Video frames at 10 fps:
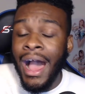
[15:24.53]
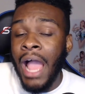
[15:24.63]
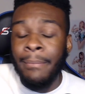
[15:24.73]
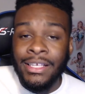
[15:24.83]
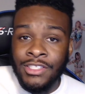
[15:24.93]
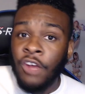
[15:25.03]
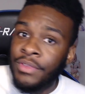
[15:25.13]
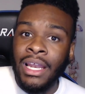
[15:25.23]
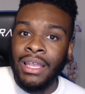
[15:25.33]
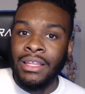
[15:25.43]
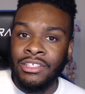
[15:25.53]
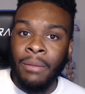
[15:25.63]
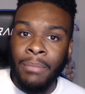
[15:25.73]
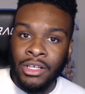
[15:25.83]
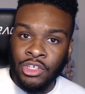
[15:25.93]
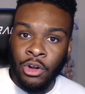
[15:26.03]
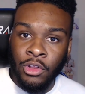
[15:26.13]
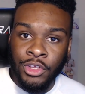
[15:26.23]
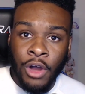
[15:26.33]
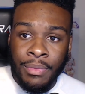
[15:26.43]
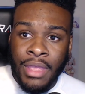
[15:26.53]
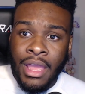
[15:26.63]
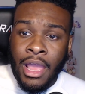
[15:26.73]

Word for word: I myself did not like the Young Bucks early on,